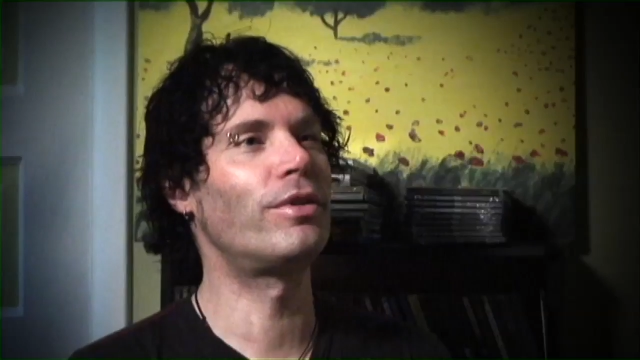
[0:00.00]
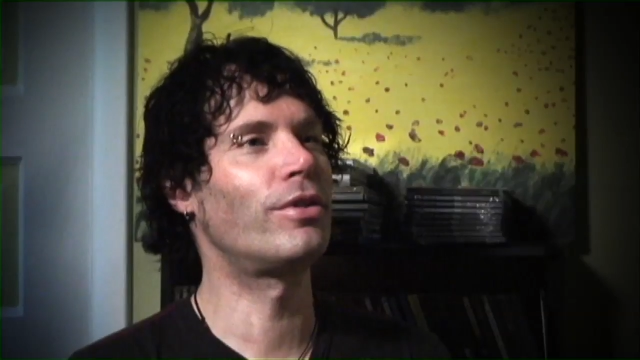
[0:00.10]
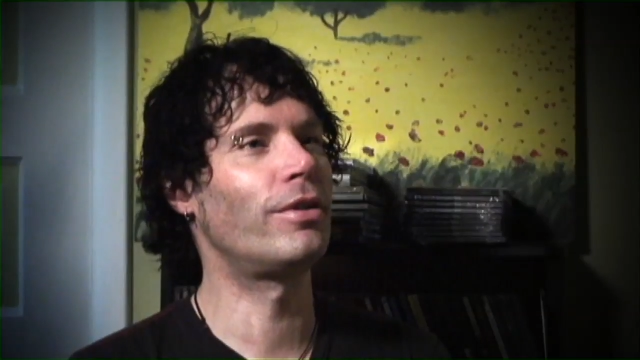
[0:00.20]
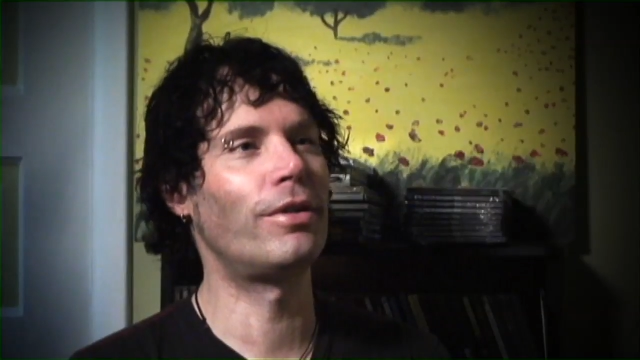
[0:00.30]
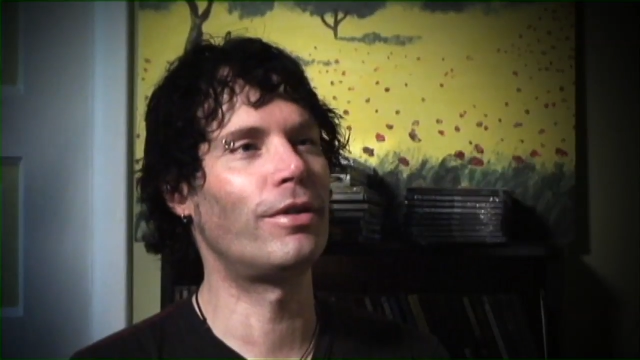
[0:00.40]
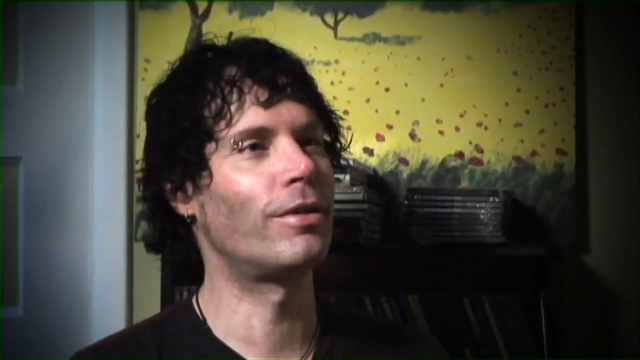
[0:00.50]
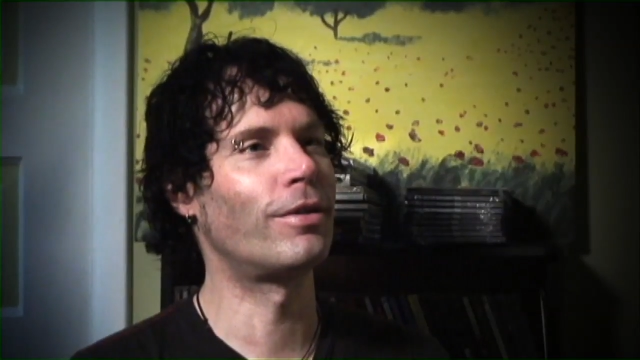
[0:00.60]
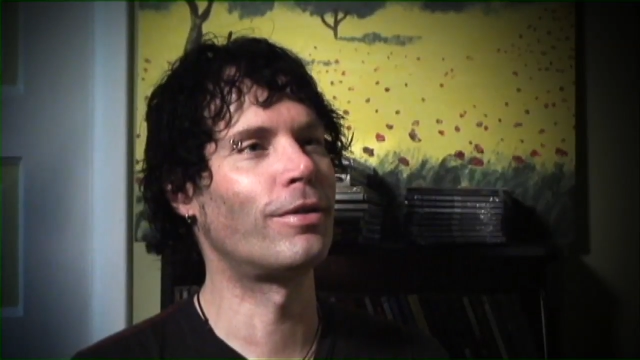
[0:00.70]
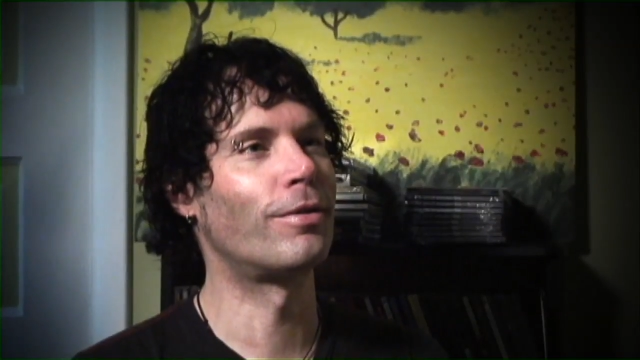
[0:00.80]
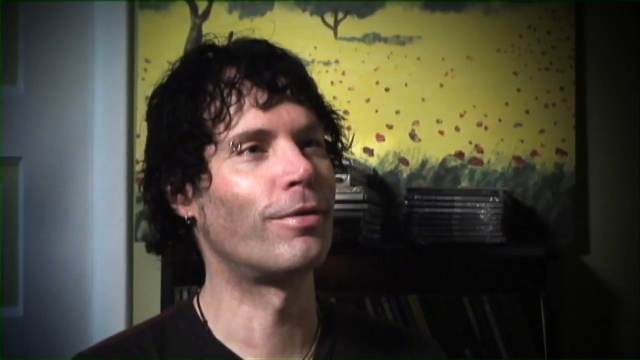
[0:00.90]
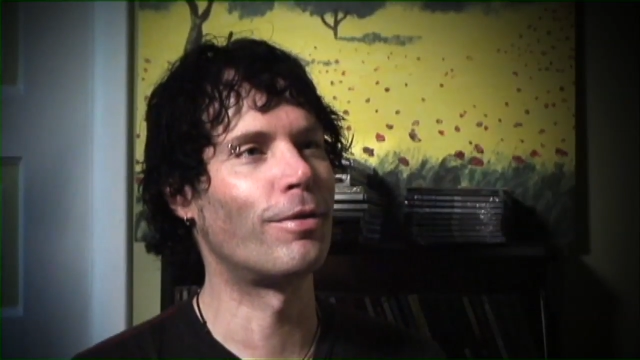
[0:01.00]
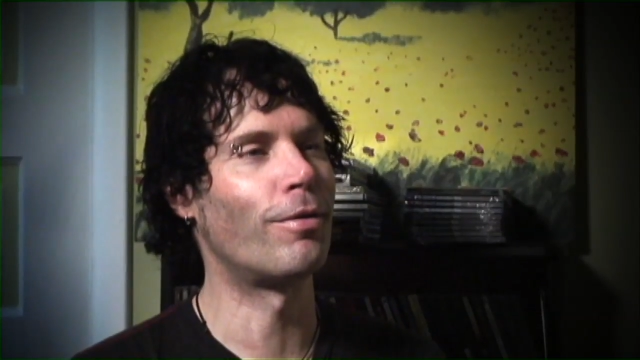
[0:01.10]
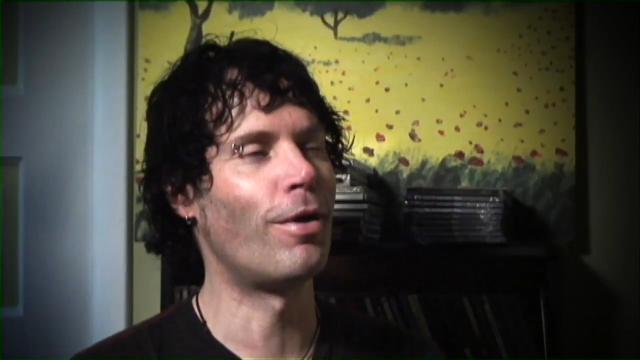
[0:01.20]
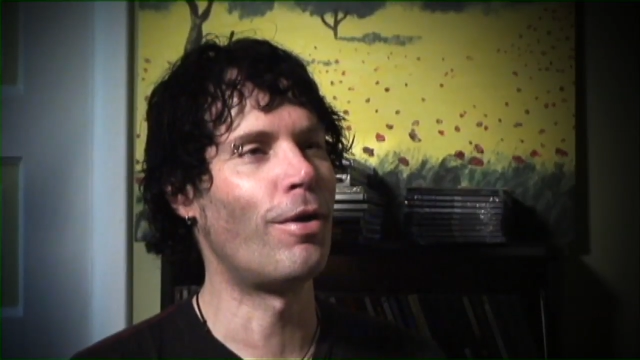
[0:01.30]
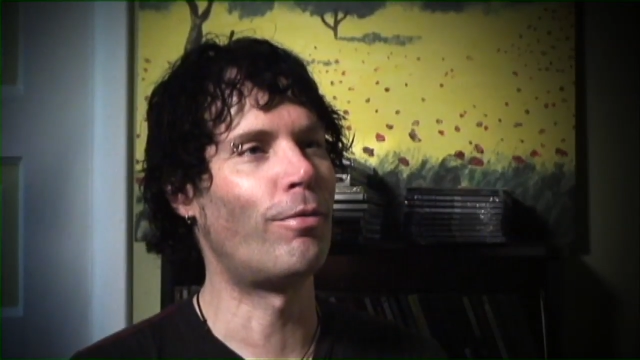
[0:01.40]
what was your,
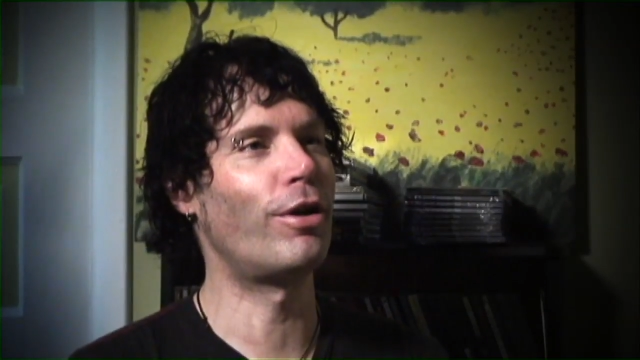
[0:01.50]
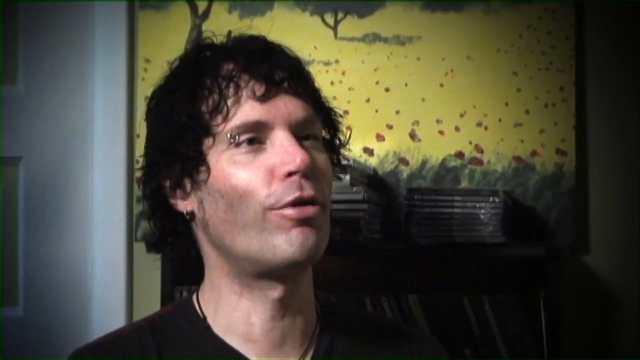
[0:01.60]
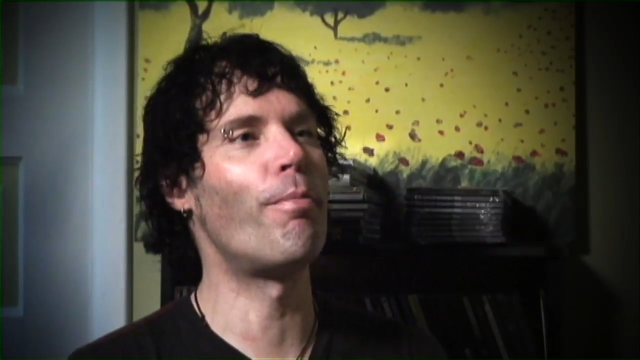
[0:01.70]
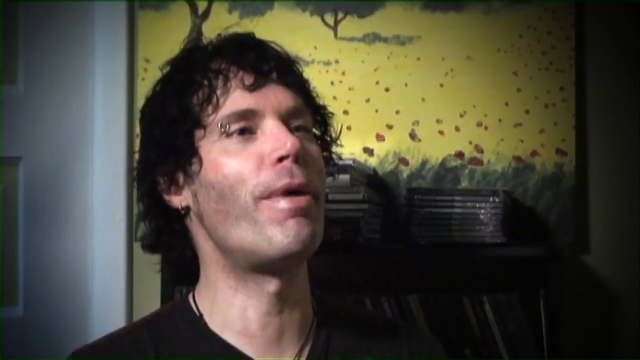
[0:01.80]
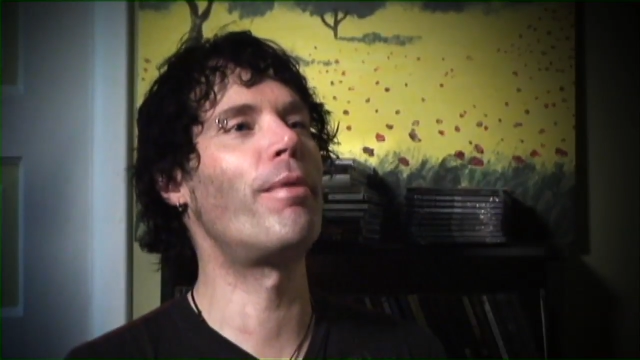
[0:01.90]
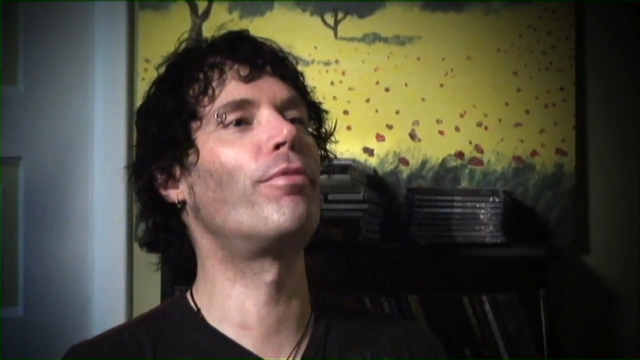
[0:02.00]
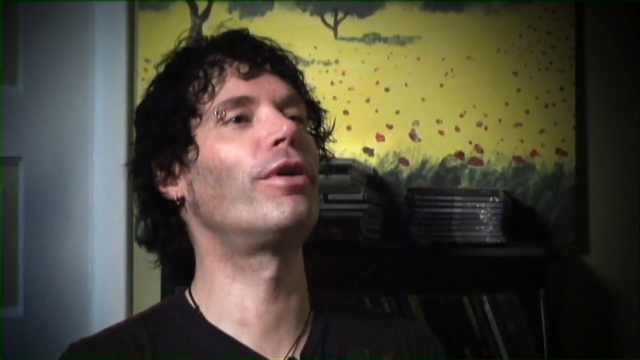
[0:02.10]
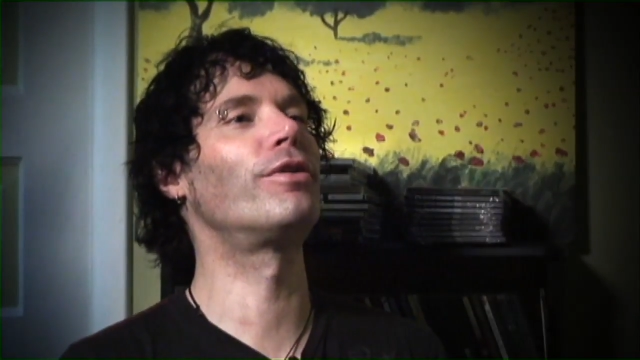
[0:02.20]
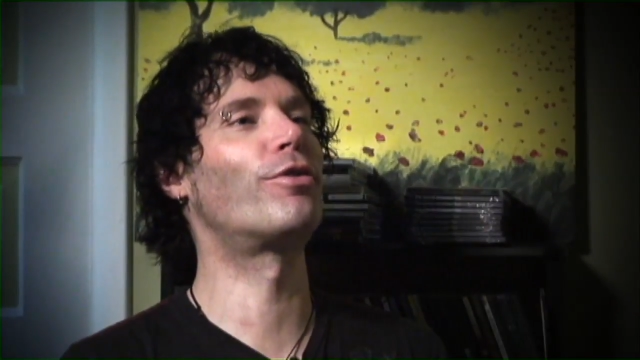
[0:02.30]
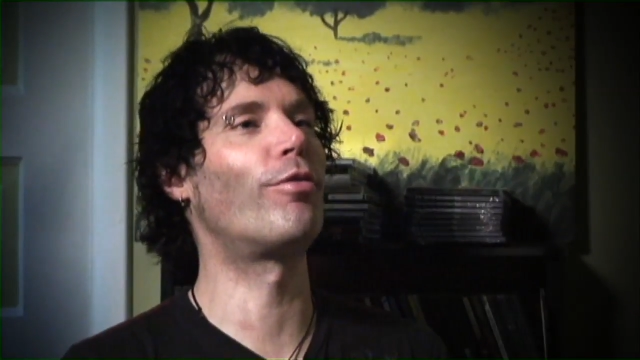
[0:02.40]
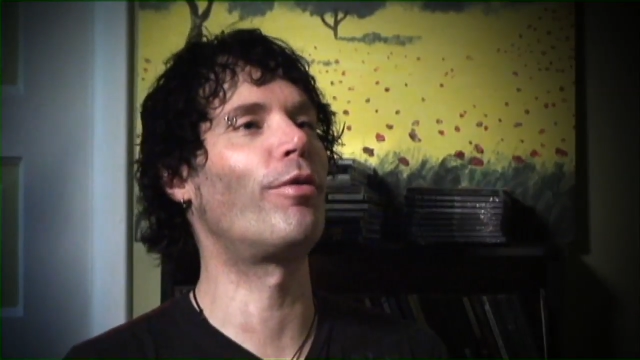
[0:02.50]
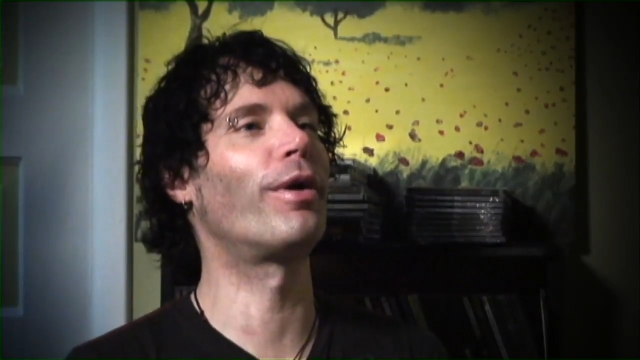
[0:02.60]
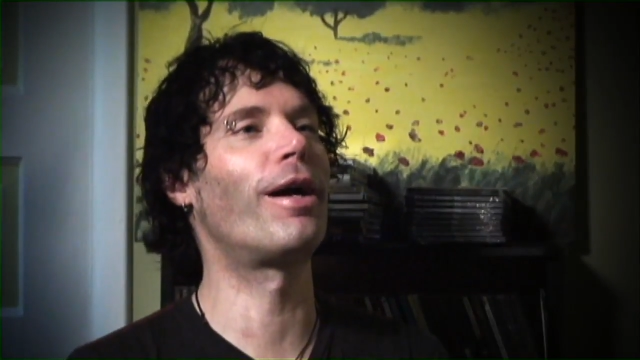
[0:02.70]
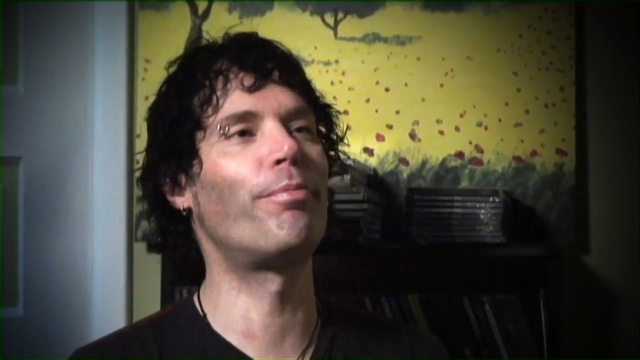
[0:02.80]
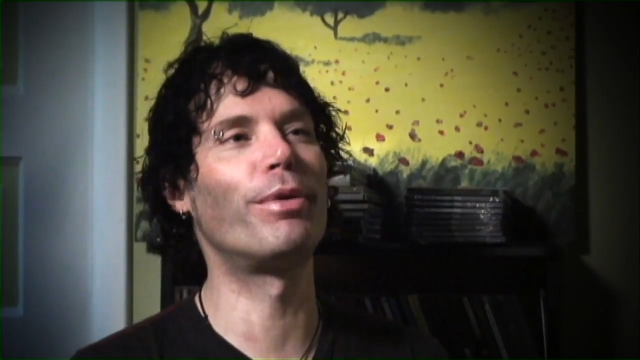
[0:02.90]
what are your memories
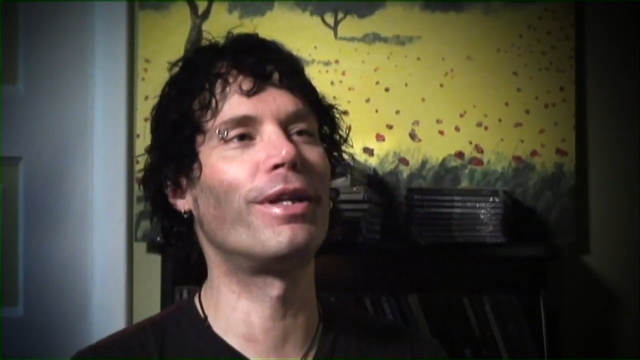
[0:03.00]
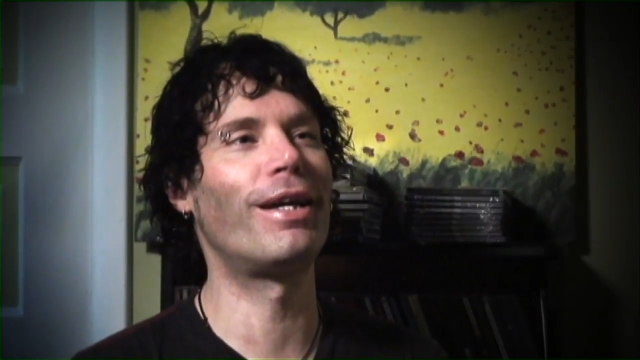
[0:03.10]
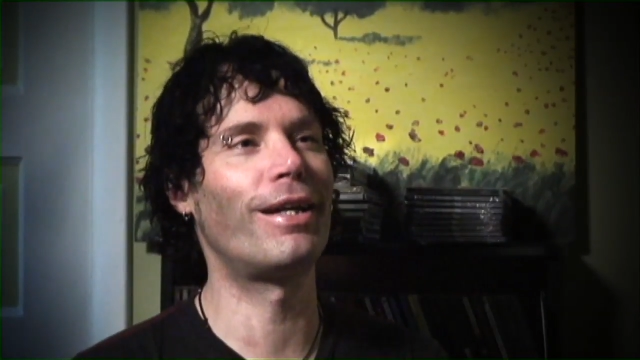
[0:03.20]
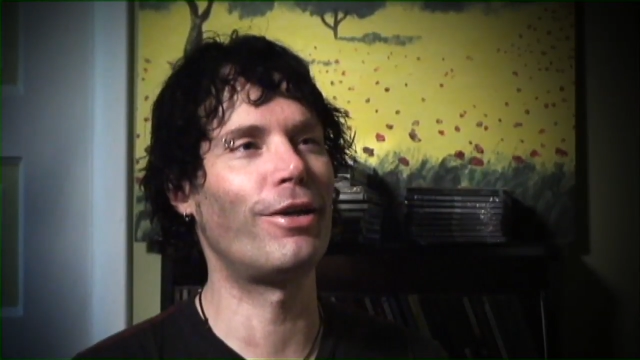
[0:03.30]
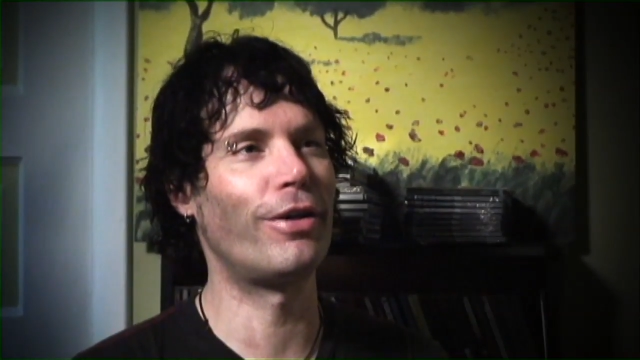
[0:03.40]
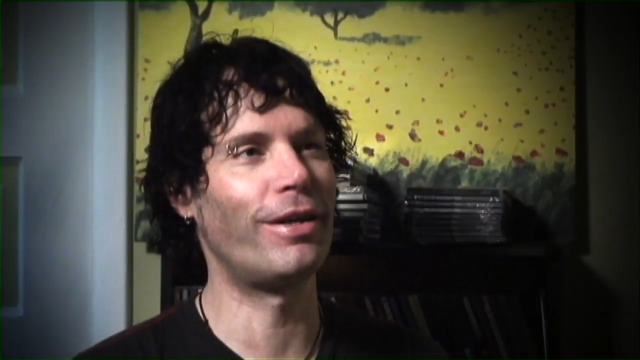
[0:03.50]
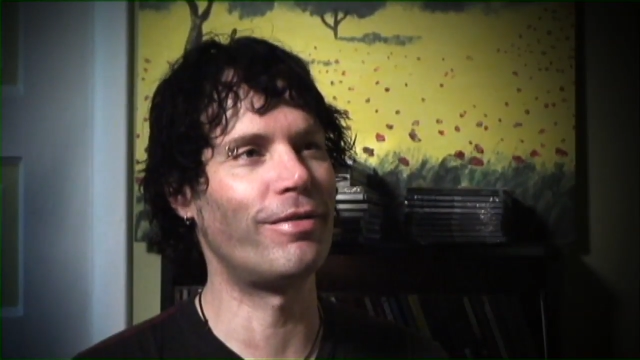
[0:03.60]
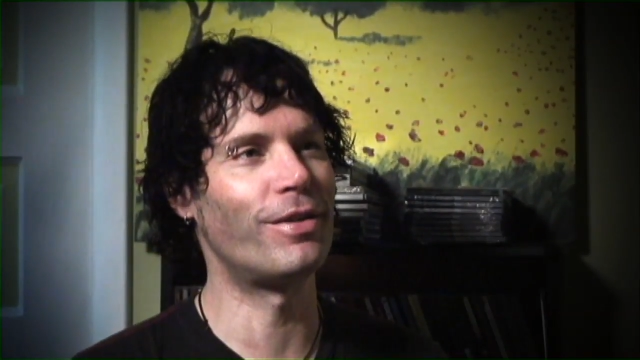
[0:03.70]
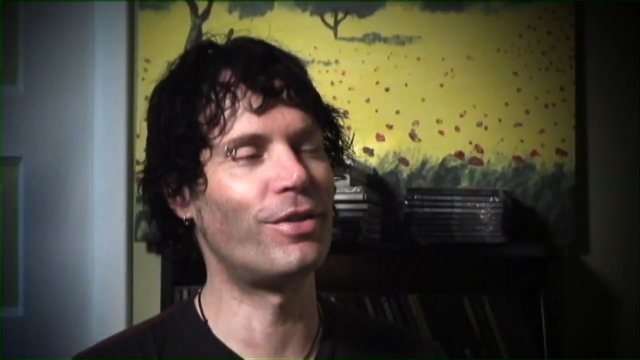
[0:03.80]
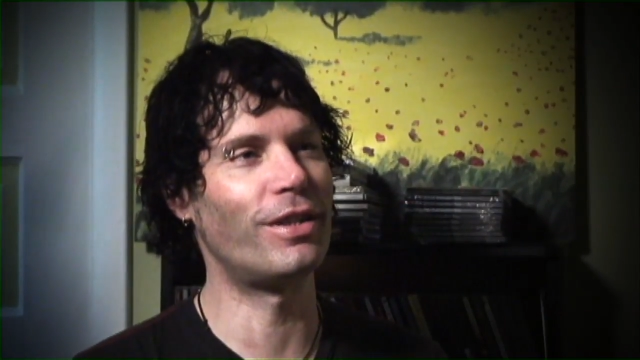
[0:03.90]
growing up in that area of the